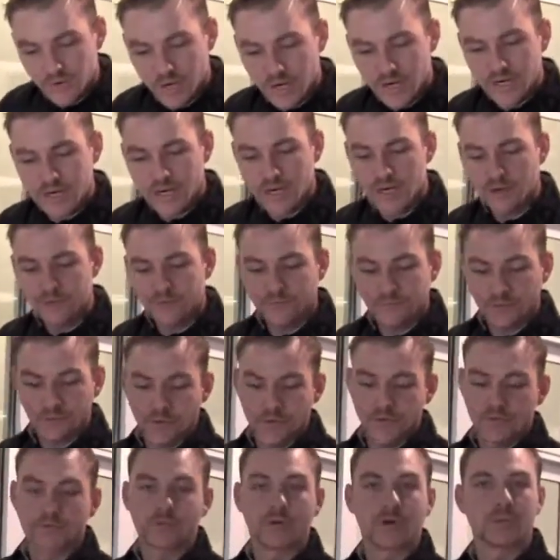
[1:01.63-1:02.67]
right now,
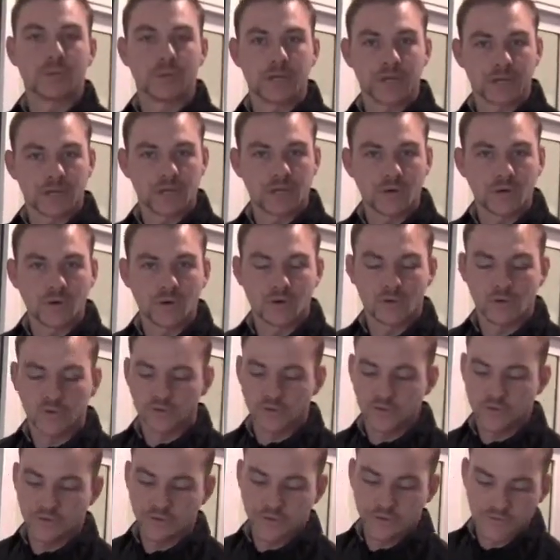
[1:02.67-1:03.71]
for it being cold,
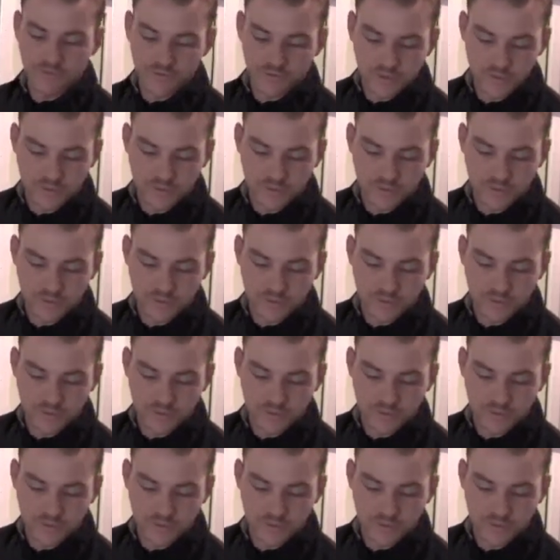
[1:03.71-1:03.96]
it's in